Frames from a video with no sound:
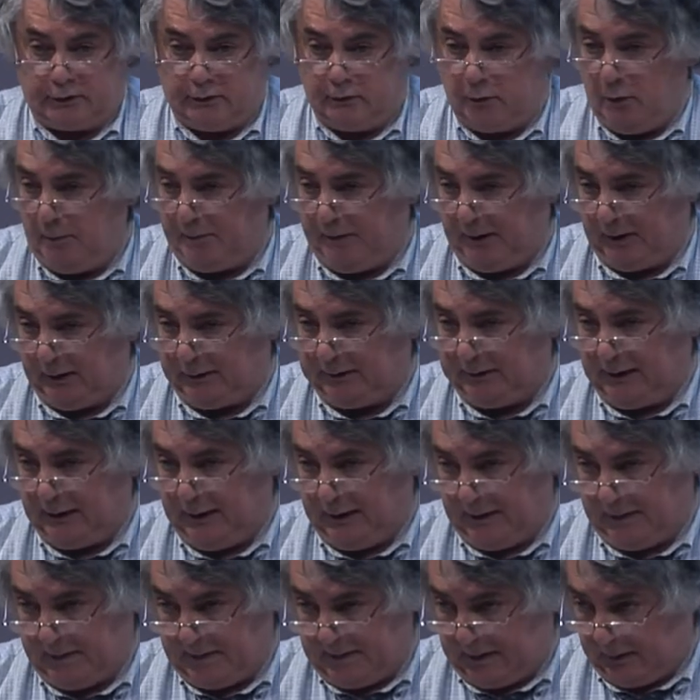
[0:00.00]
new
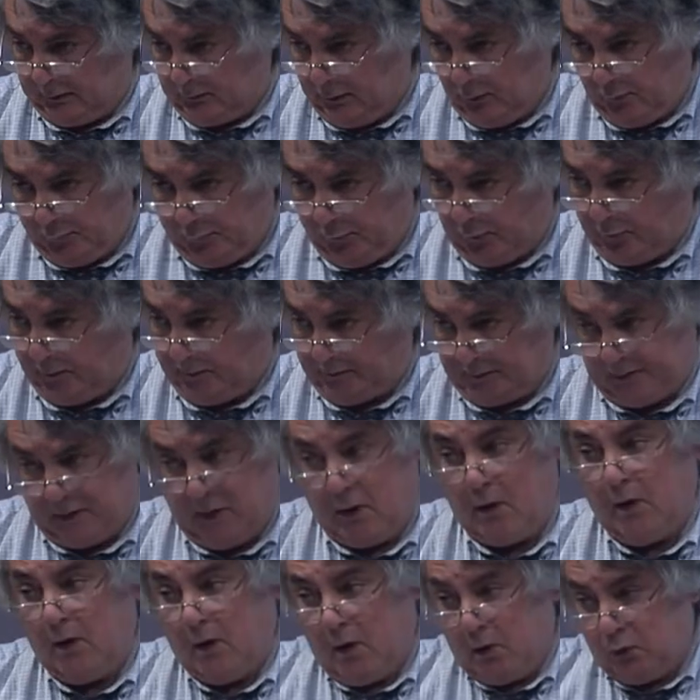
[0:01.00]
paradigms, and new firms,
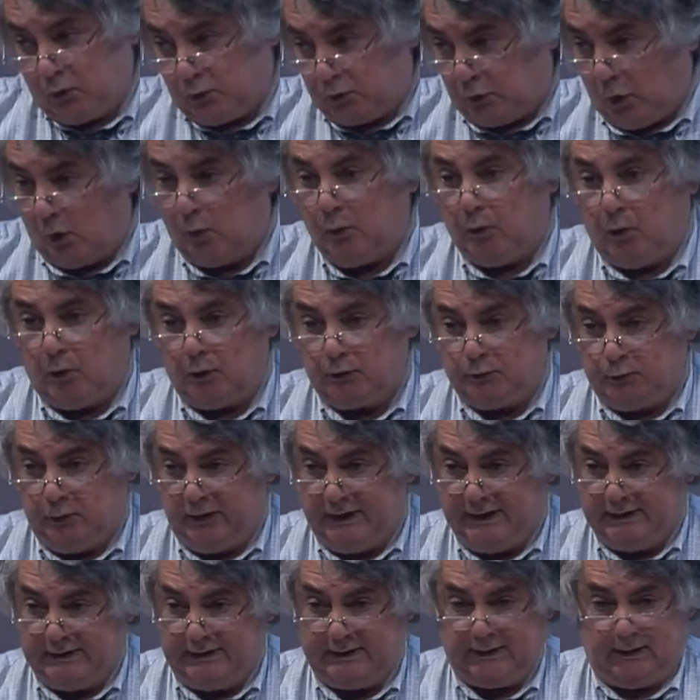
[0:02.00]
toward
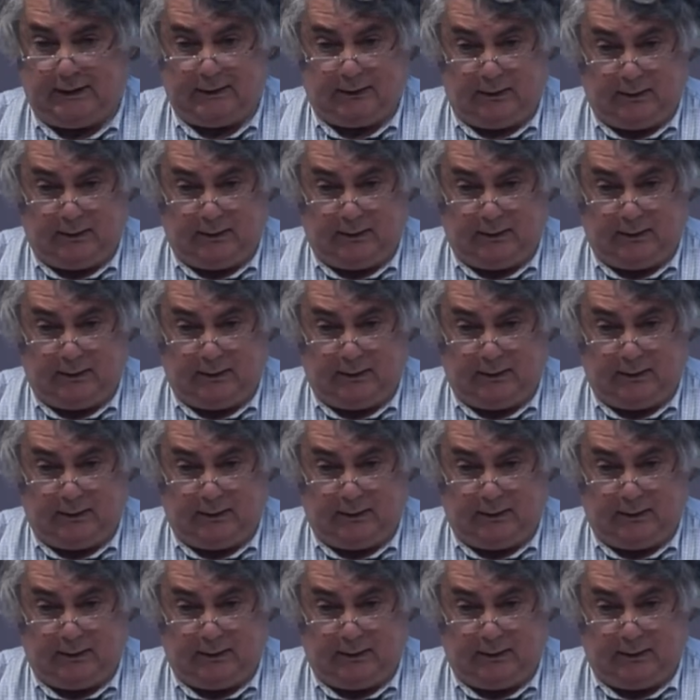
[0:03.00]
which